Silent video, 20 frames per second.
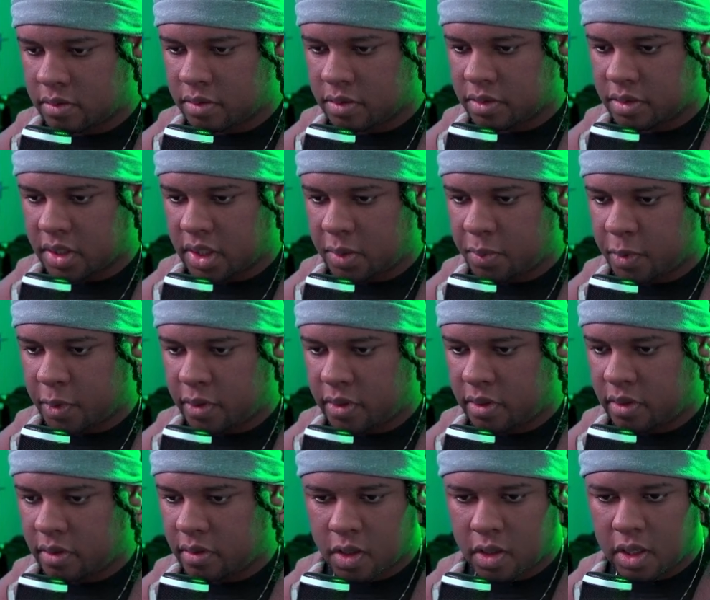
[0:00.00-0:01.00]
Just keep
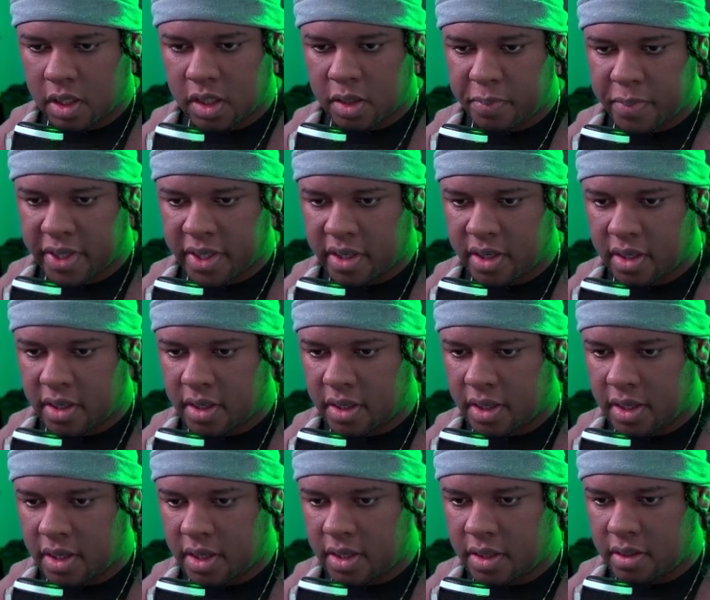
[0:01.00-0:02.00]
on color picking
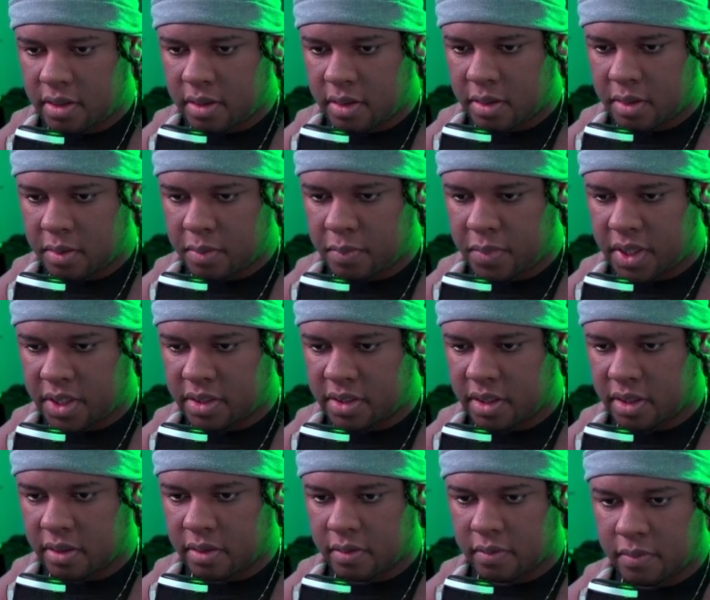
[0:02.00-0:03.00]
and
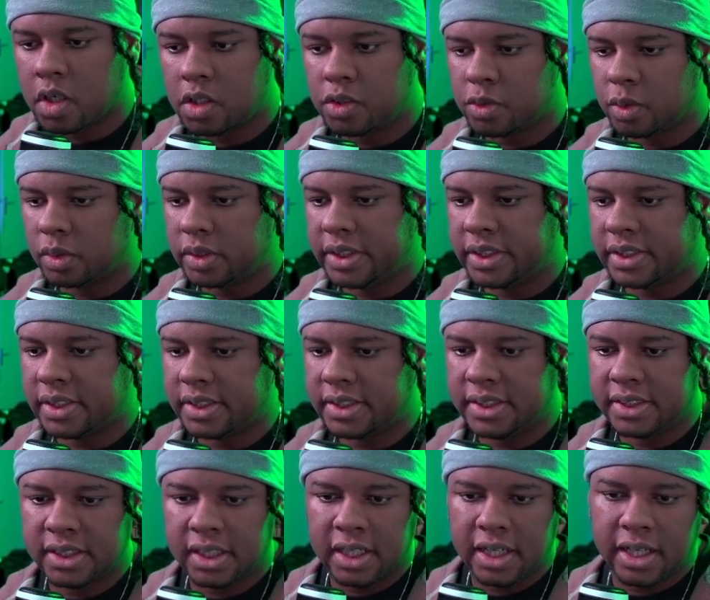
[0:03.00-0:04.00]
painting. Control D to
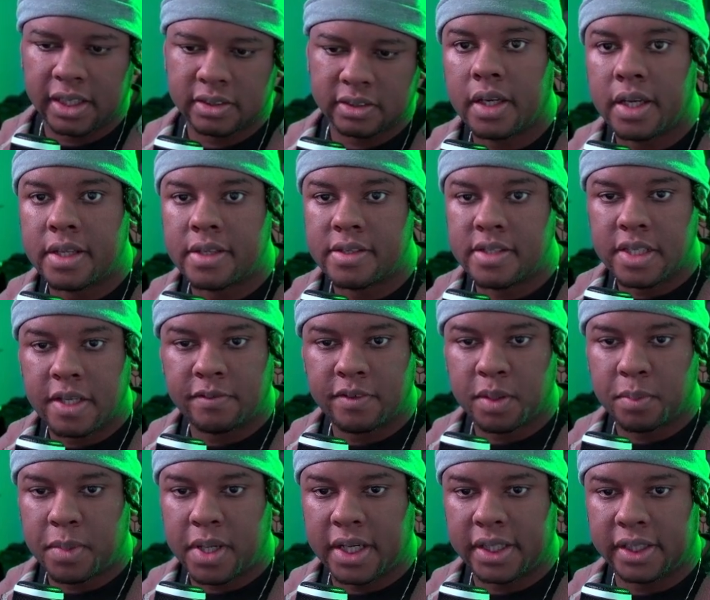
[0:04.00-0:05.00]
deselect and save
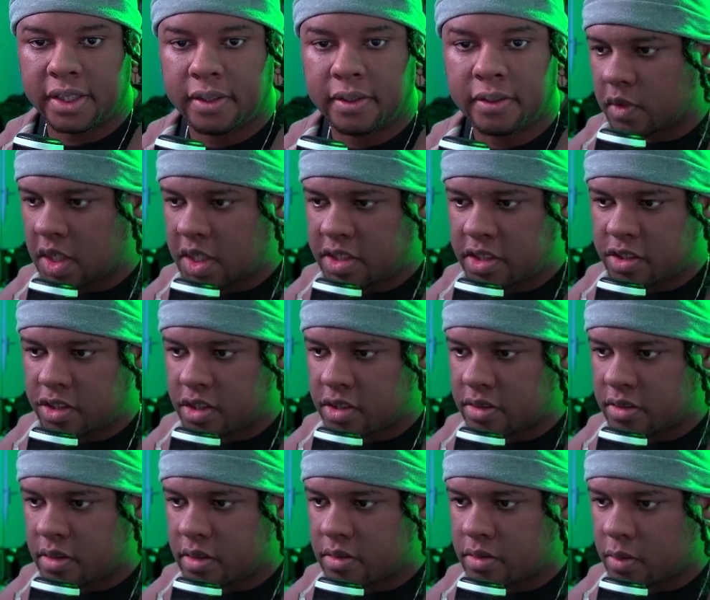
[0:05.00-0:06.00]
the body. Let's
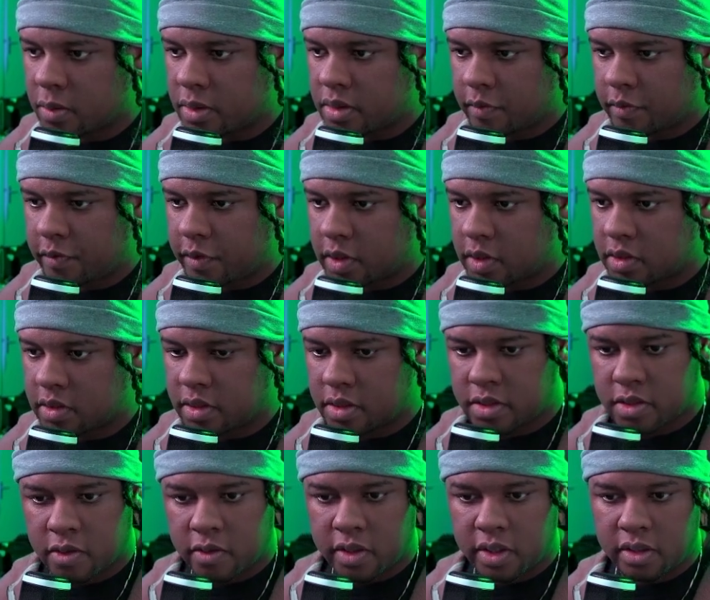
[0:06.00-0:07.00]
adjust this so it fills the
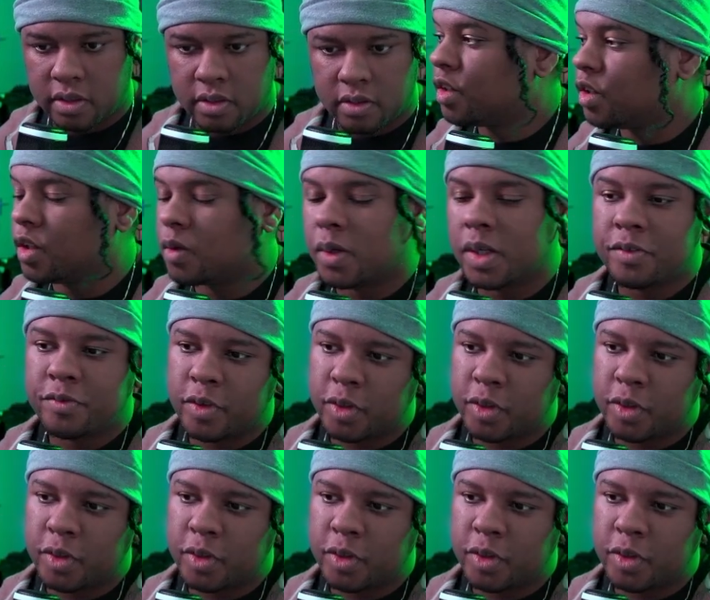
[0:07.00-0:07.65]
screen. You know what?